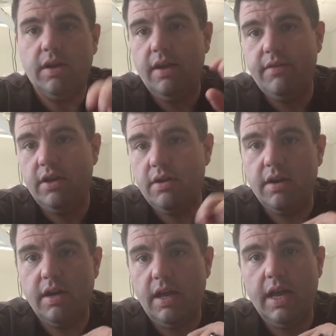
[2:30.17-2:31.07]
give you
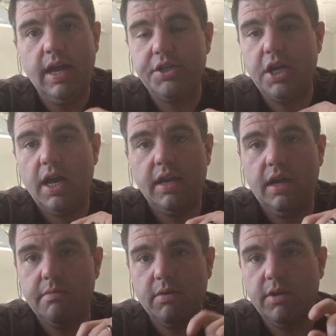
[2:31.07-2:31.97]
your AHI
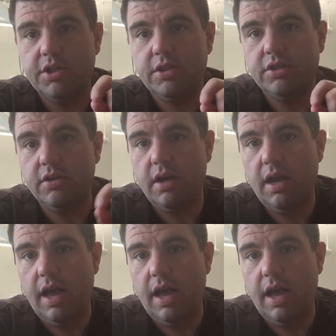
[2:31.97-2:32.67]
number, which is your